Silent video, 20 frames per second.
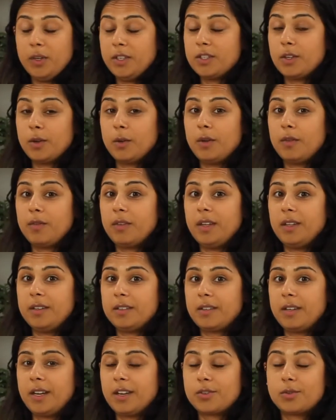window of the
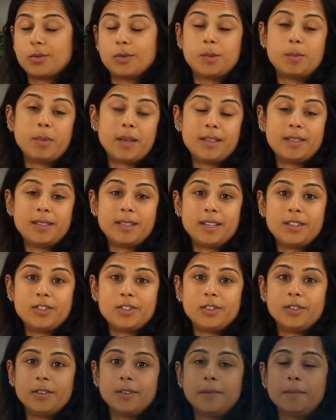International Space
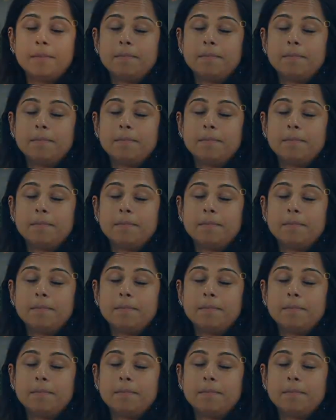Station.